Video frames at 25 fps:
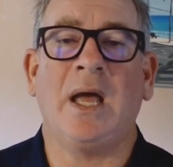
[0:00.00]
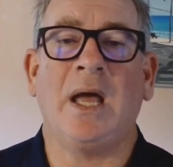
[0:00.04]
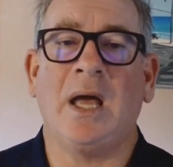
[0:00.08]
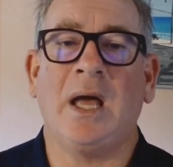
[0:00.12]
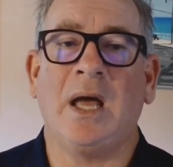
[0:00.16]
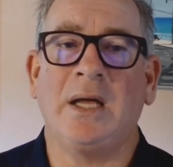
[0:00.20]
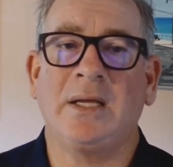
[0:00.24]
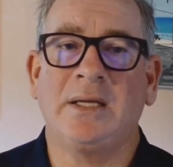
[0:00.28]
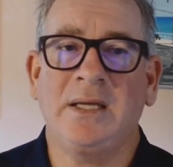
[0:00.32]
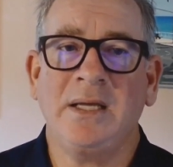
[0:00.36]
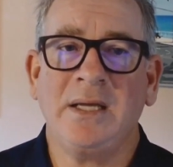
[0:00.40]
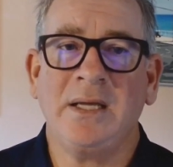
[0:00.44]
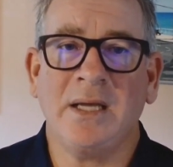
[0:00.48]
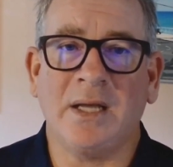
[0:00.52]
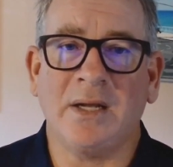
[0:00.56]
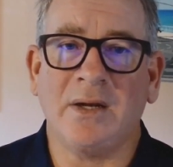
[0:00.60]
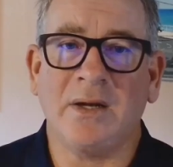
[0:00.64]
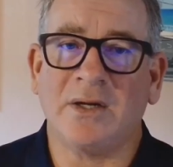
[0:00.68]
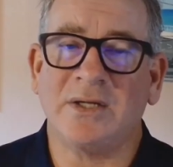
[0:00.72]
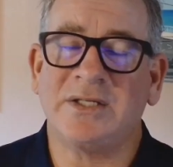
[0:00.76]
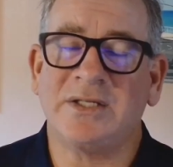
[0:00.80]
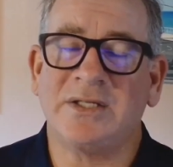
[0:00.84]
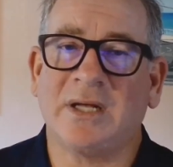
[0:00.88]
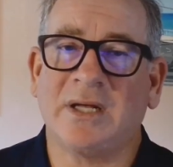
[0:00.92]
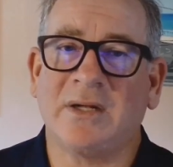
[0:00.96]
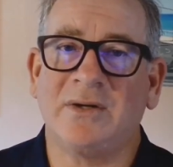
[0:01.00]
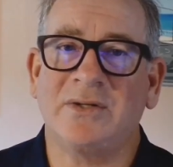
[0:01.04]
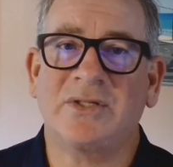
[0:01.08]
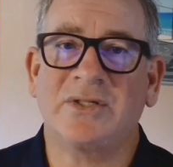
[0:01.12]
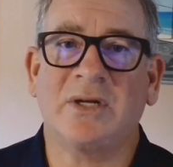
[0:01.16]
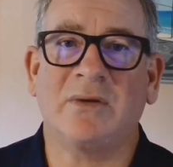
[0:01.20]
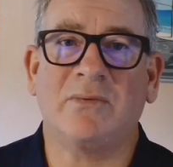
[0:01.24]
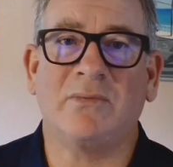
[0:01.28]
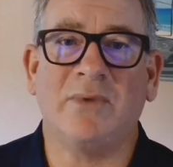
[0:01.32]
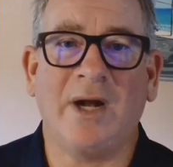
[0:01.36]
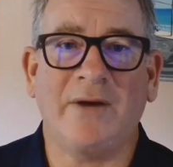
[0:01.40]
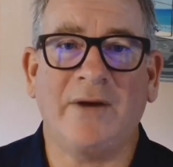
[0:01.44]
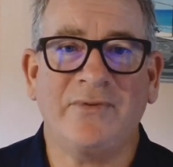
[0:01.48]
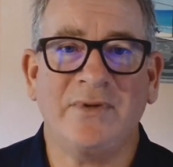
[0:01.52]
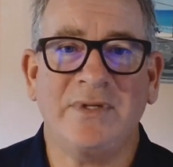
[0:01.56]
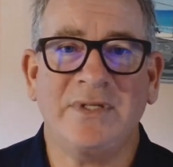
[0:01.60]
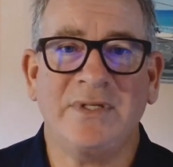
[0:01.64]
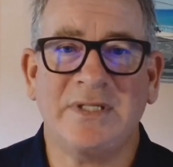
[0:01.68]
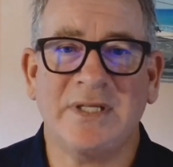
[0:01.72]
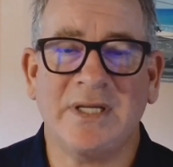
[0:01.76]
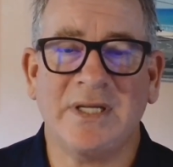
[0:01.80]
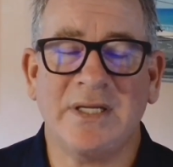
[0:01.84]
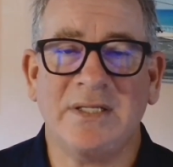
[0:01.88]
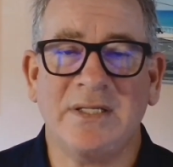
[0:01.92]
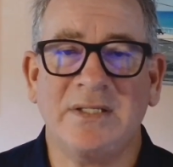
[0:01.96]
Again, our sellers can
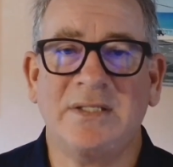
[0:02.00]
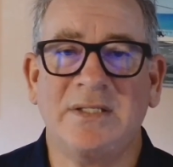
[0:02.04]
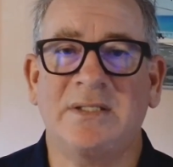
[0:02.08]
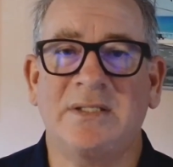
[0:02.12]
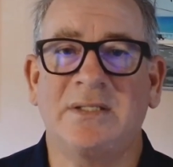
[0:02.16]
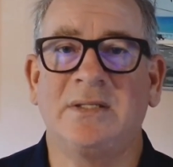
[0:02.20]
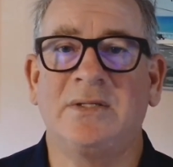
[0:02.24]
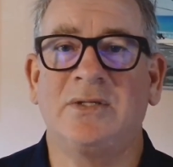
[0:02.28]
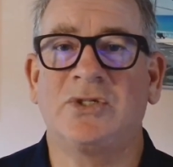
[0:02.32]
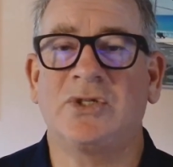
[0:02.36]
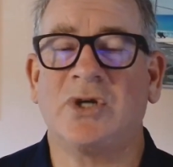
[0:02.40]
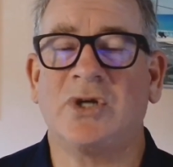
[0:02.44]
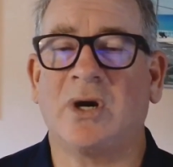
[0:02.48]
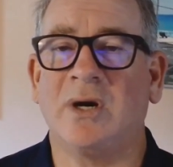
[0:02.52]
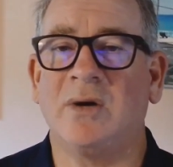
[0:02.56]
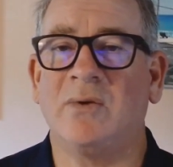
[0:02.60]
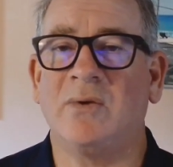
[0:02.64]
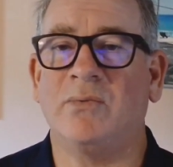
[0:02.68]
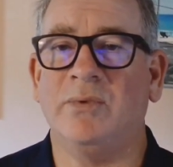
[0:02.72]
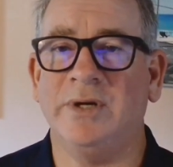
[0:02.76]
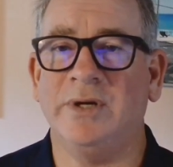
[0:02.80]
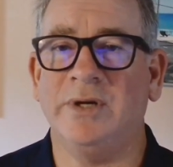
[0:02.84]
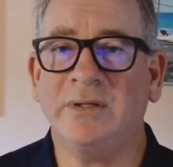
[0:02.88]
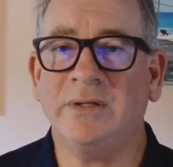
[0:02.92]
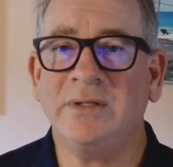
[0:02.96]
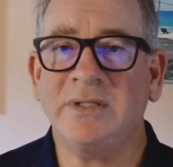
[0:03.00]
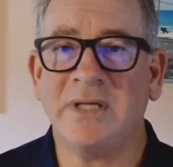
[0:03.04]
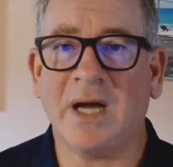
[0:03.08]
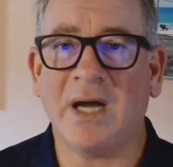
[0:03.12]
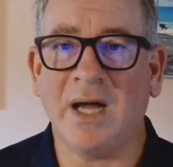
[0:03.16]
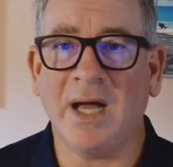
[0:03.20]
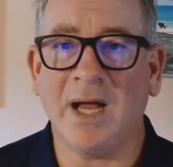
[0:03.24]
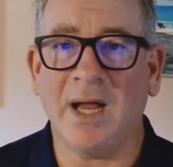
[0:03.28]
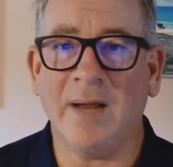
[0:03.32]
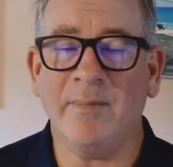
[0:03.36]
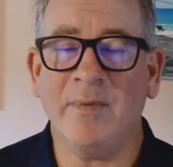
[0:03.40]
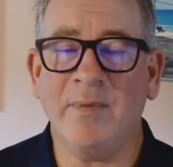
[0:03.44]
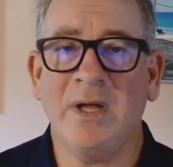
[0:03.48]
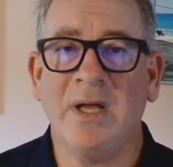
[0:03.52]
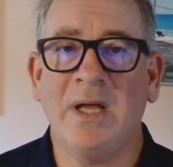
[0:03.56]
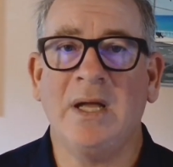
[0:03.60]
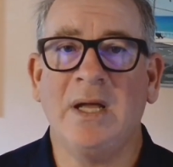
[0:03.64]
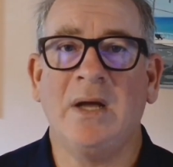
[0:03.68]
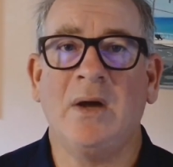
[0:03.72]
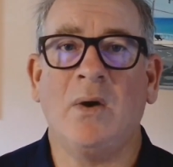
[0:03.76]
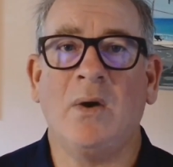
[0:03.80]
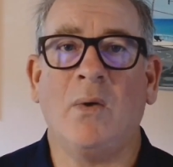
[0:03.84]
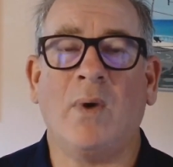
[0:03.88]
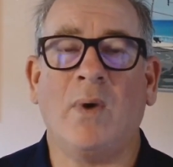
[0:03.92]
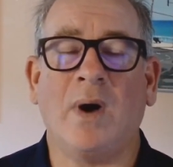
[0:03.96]
reference this chart real time
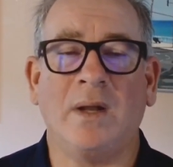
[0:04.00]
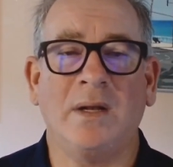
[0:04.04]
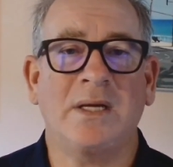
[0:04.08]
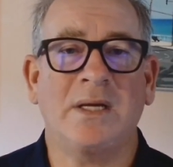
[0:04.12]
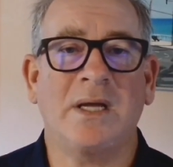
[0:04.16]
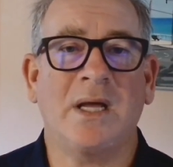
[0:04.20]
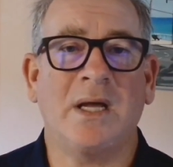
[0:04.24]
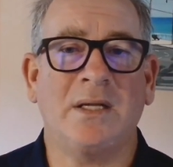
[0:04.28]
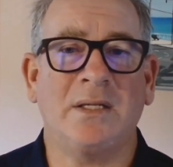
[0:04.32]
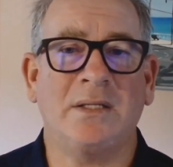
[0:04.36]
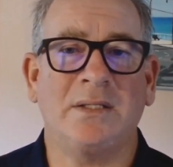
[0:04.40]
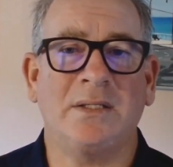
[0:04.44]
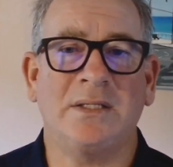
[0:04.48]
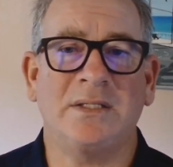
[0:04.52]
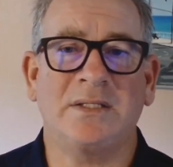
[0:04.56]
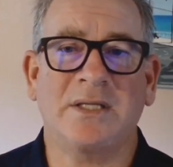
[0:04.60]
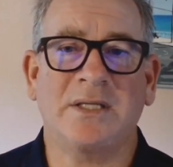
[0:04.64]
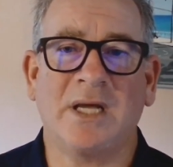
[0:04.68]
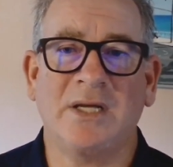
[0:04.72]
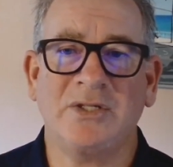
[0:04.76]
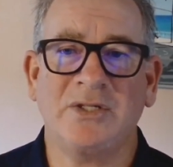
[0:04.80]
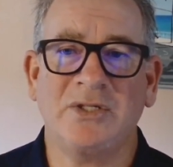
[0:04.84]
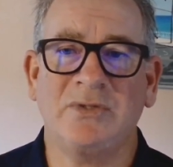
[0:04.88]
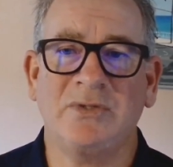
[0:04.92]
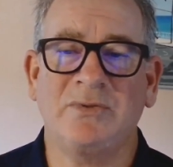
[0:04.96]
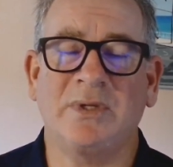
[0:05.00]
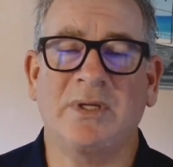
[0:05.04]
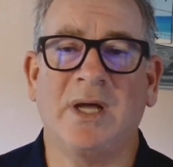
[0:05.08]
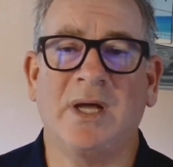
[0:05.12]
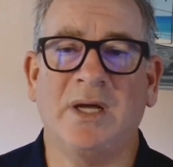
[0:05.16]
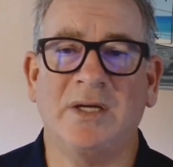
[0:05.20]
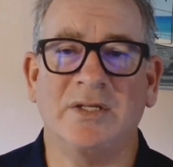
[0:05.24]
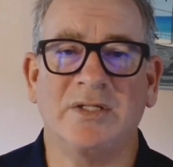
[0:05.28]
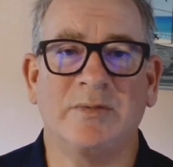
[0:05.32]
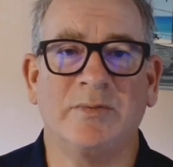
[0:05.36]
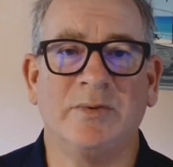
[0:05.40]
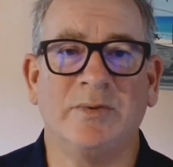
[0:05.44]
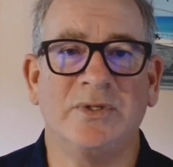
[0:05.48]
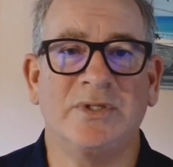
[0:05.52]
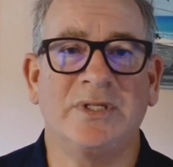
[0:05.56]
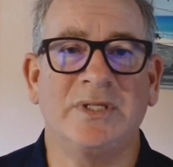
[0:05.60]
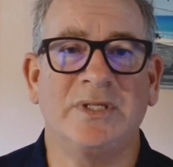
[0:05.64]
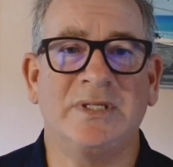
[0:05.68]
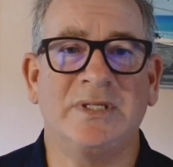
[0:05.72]
while in discussions with customers to